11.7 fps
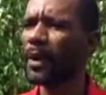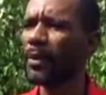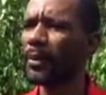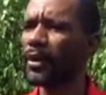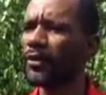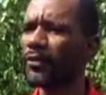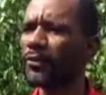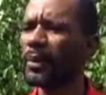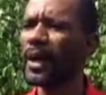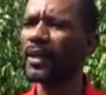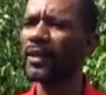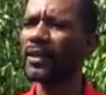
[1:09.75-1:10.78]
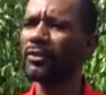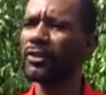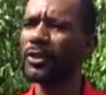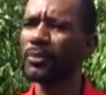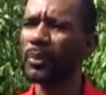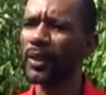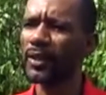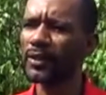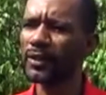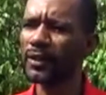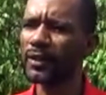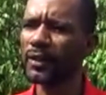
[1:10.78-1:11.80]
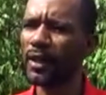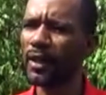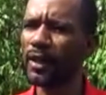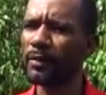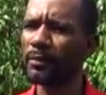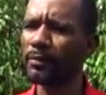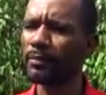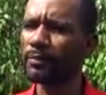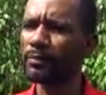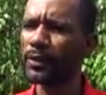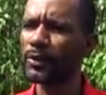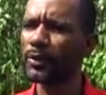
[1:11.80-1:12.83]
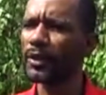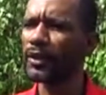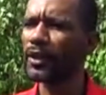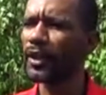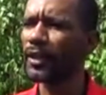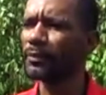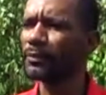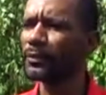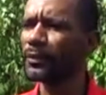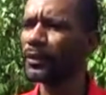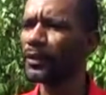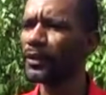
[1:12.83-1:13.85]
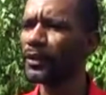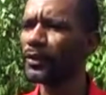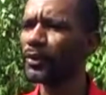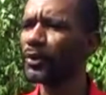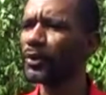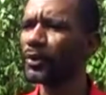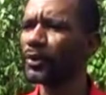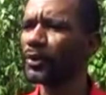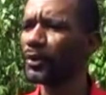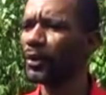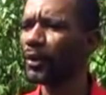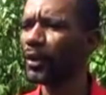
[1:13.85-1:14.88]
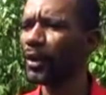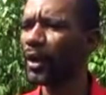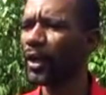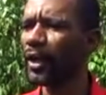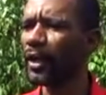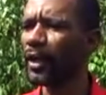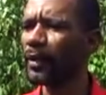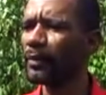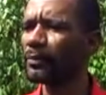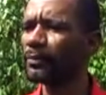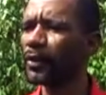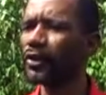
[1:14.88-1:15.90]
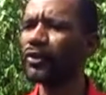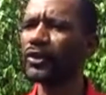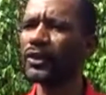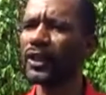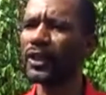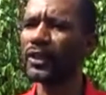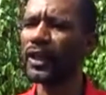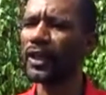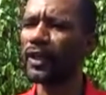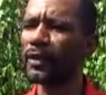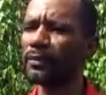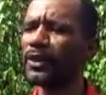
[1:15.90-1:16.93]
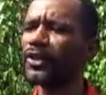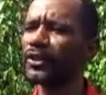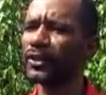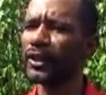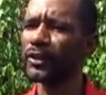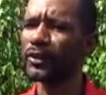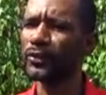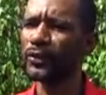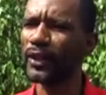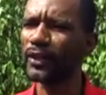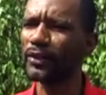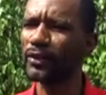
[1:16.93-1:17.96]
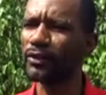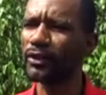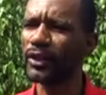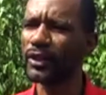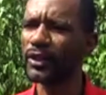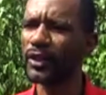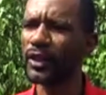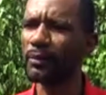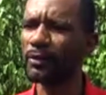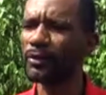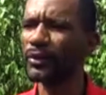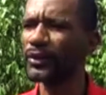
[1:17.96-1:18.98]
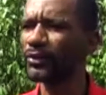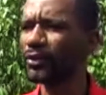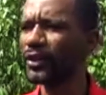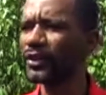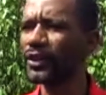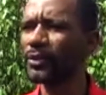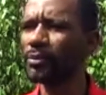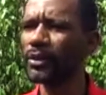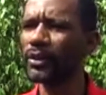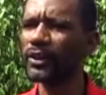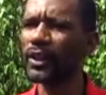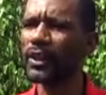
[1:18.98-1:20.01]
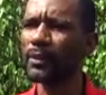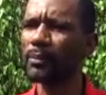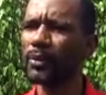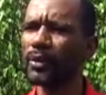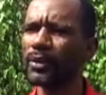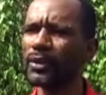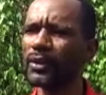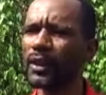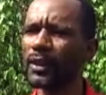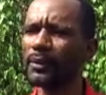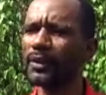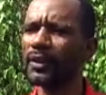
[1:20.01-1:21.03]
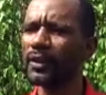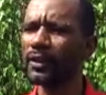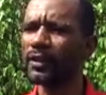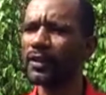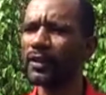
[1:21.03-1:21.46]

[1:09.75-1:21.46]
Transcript: way of marking the respect between the two countries, nations that used to fight over it. It was the French and the British at that point in time, I think.